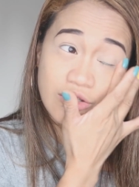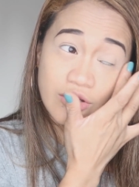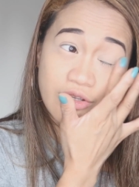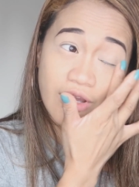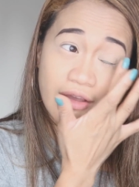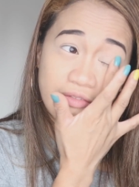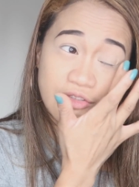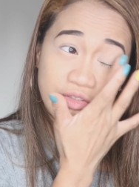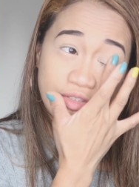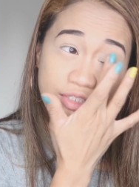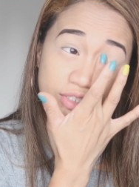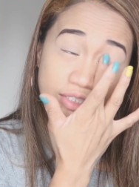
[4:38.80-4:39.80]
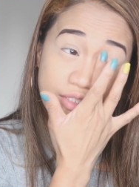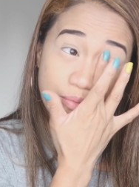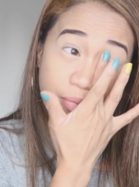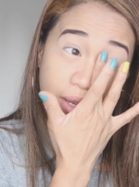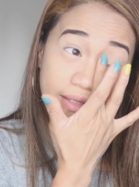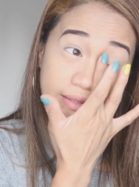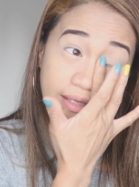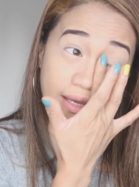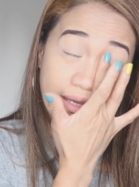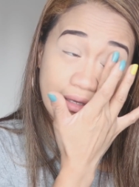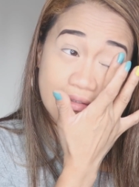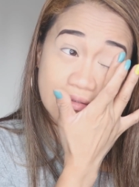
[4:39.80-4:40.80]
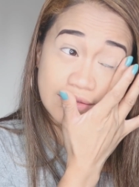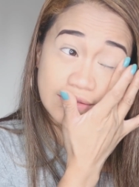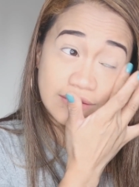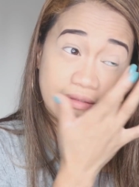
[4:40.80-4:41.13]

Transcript: so all you have to do is just spread that.